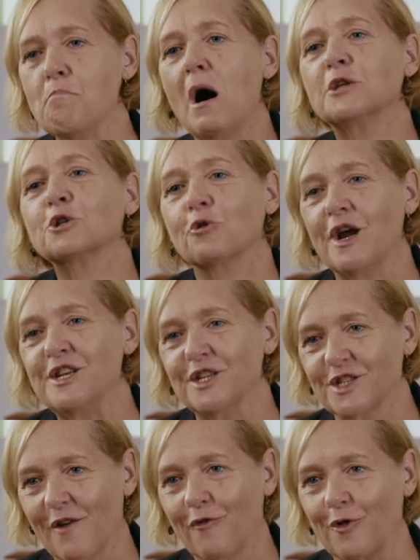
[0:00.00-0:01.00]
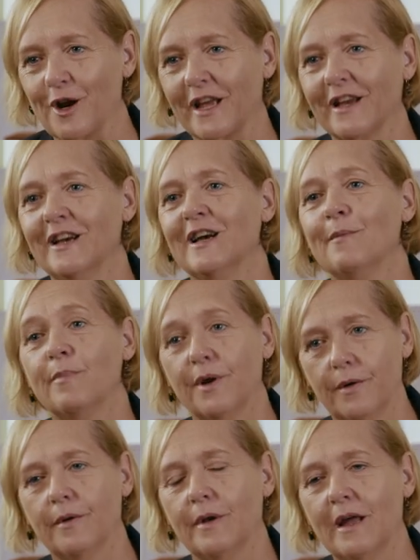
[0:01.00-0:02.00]
much greater suffering,
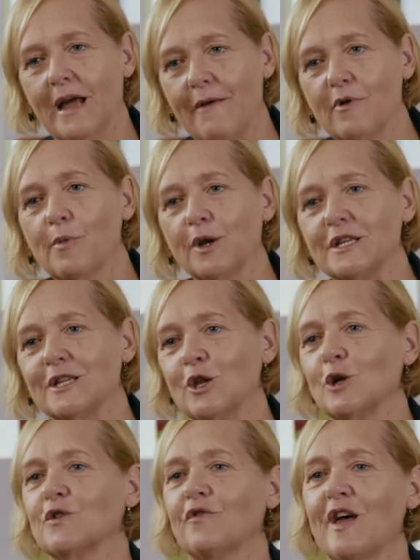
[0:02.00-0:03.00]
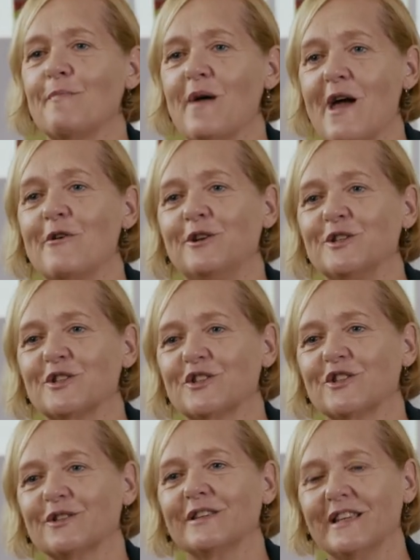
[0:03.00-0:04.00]
but everybody's loss of their
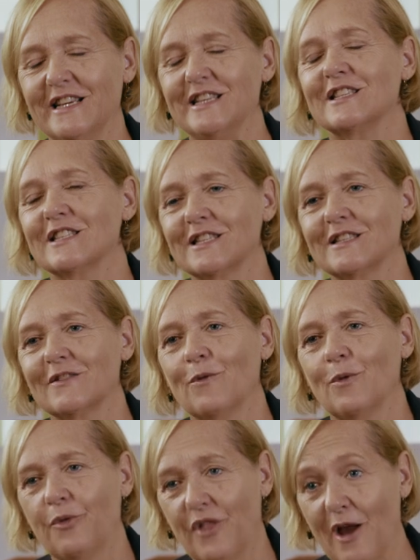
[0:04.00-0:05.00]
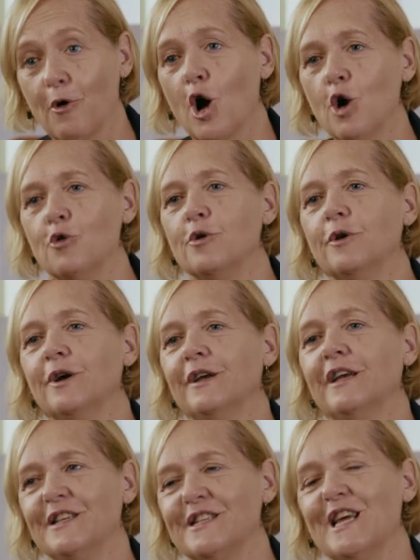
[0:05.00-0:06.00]
parents is their own
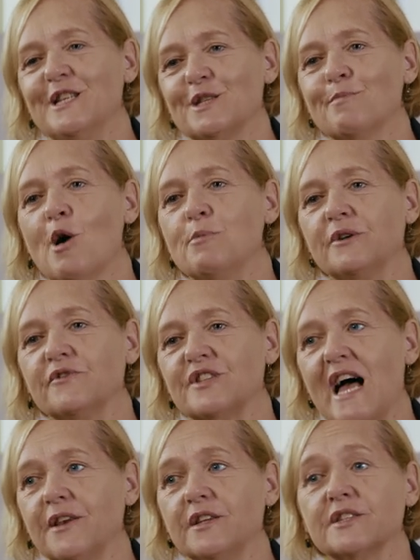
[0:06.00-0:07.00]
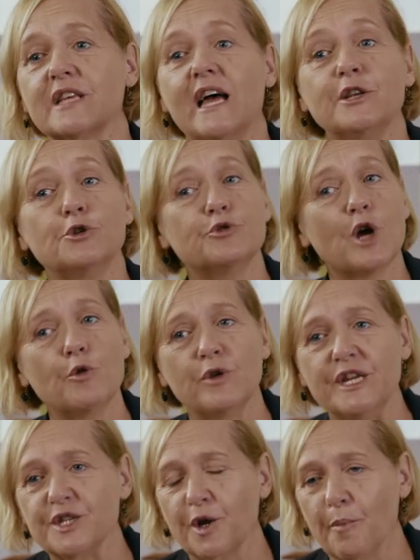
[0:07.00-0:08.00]
intense moment of sadness, and you don't
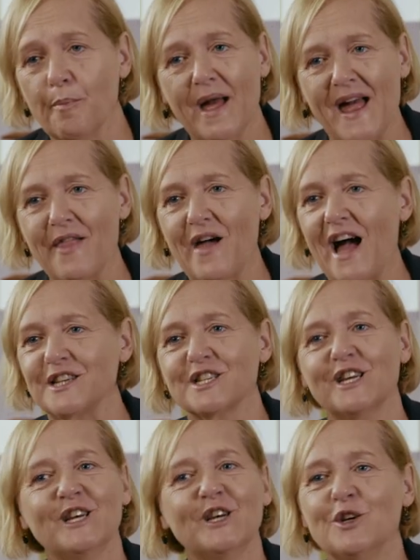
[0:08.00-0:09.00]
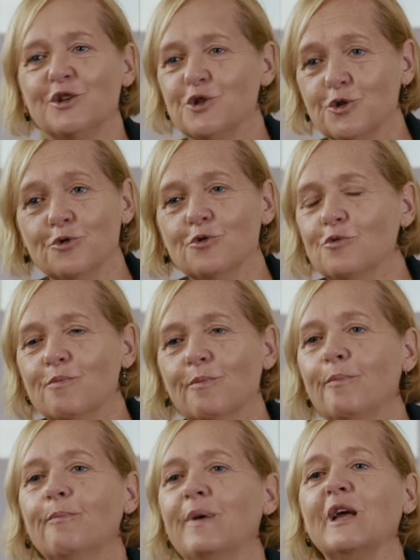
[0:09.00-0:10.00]
need to compare that to
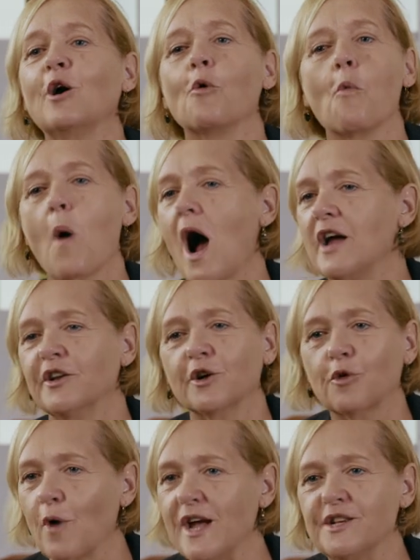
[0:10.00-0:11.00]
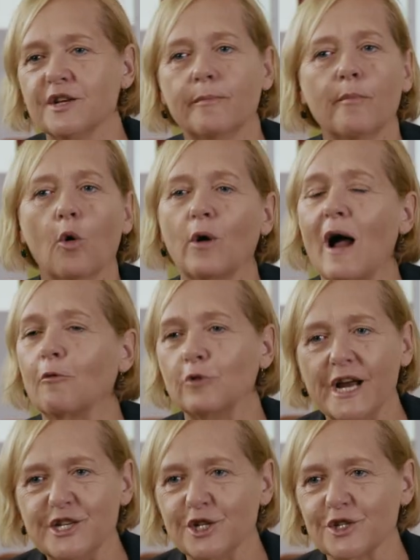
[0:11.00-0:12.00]
bigger, wider, greater, more
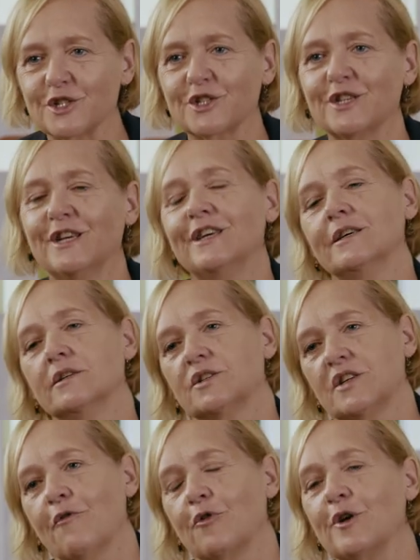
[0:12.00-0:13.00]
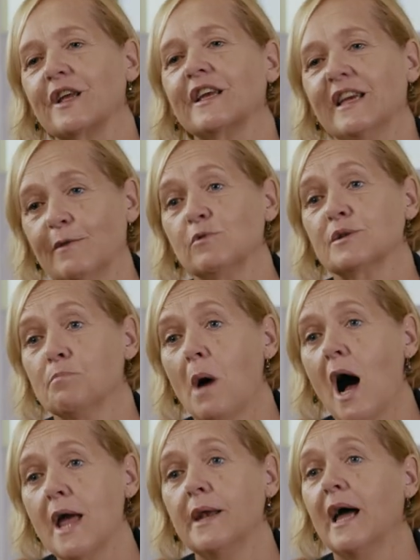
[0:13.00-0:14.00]
outrageous suffering. It was
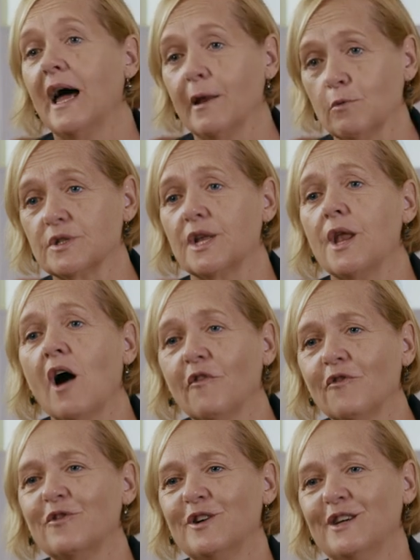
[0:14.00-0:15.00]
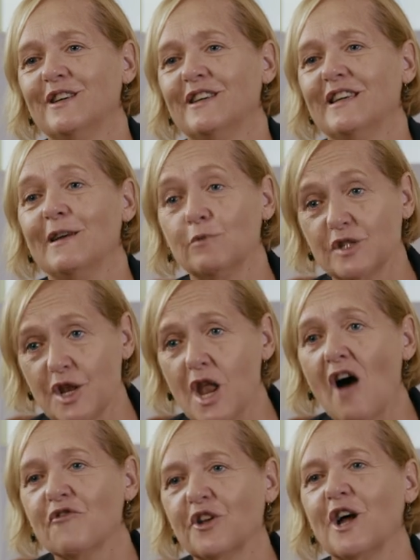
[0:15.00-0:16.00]
mine, and it was enough. It was
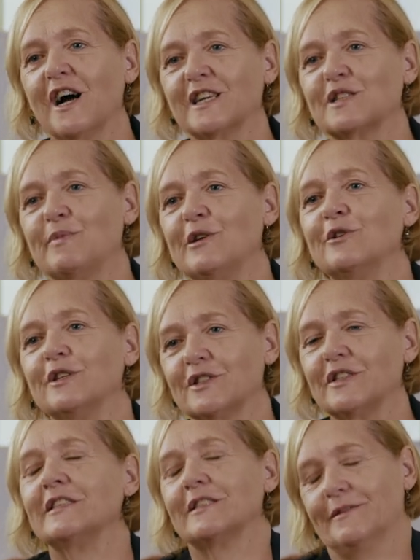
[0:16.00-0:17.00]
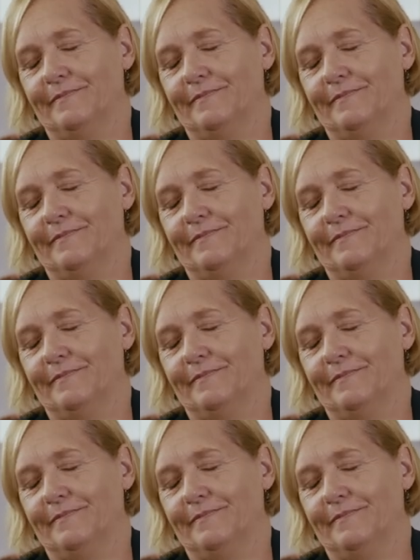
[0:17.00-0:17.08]
enough that I experienced it.